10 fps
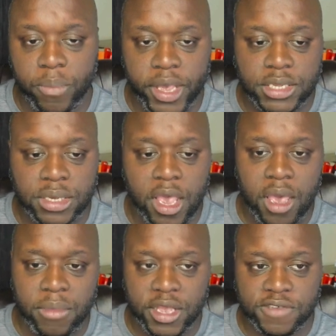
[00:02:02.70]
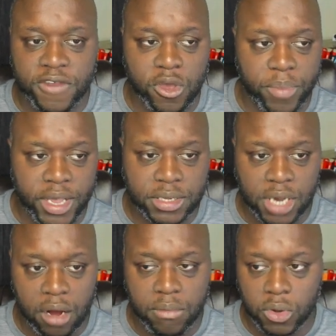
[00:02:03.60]
pins, because video pins
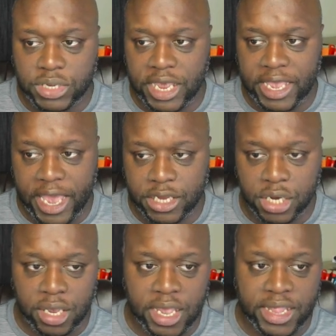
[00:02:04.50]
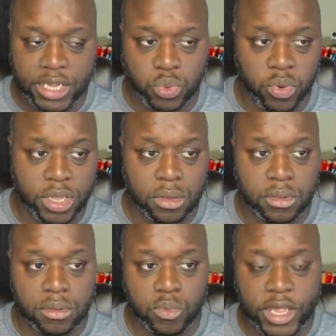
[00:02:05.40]
are most engaging, and that's what
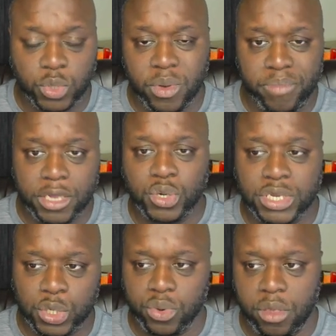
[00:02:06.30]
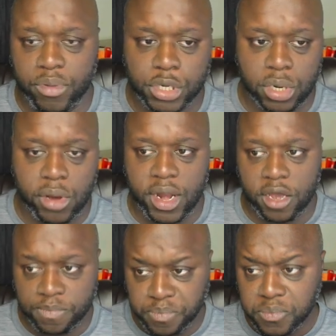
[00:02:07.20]
Pinterest is really pushing right
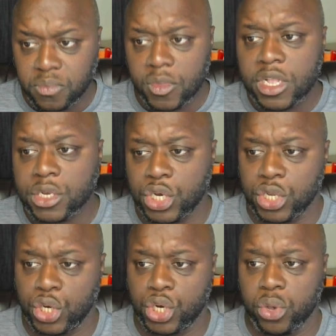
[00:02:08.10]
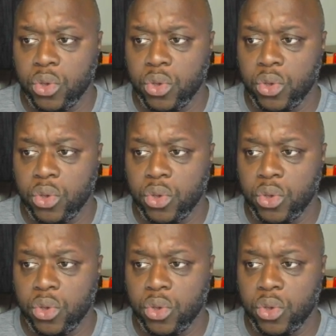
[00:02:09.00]
now. Just to show